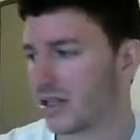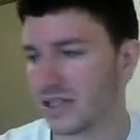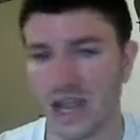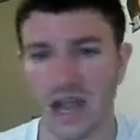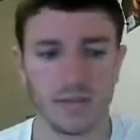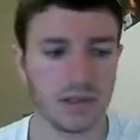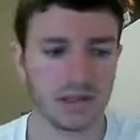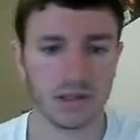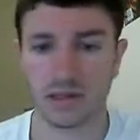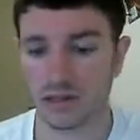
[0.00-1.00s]

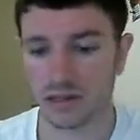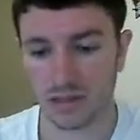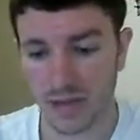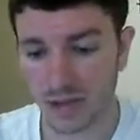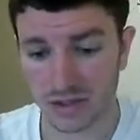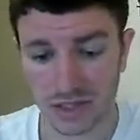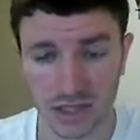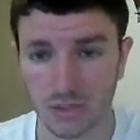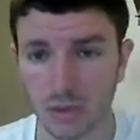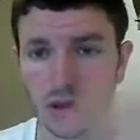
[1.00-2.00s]
tablets, mouse and
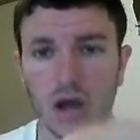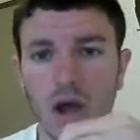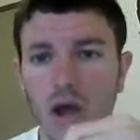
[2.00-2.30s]
keyboard.